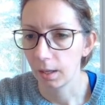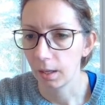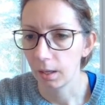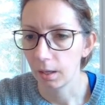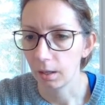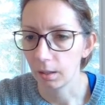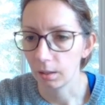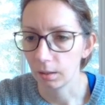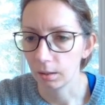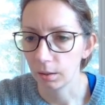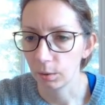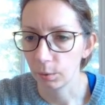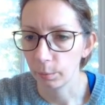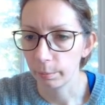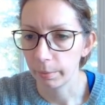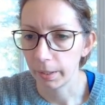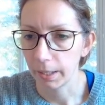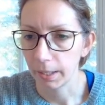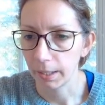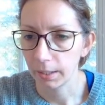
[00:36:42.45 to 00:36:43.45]
I'll go
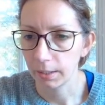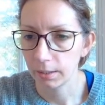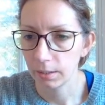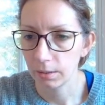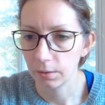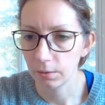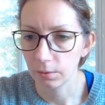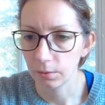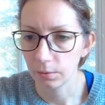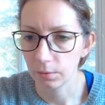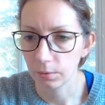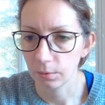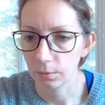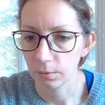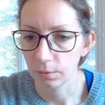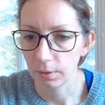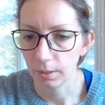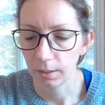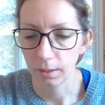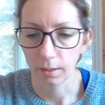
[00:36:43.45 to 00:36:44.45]
back to,
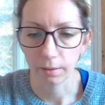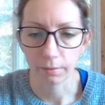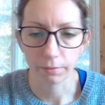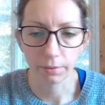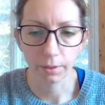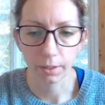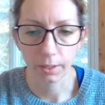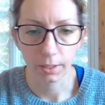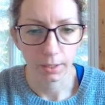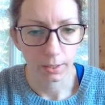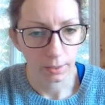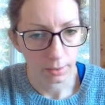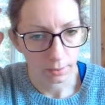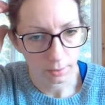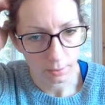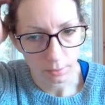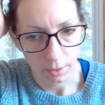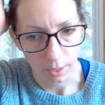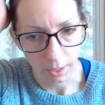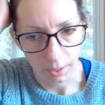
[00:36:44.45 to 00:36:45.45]
I got very
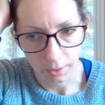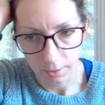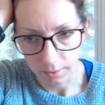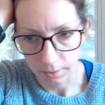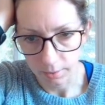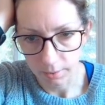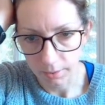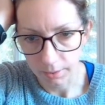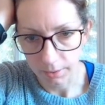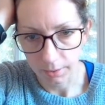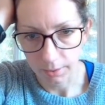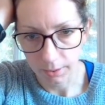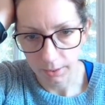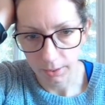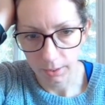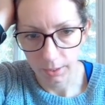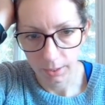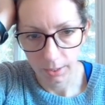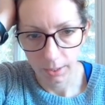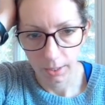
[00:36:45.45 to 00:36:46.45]
distracted clearly.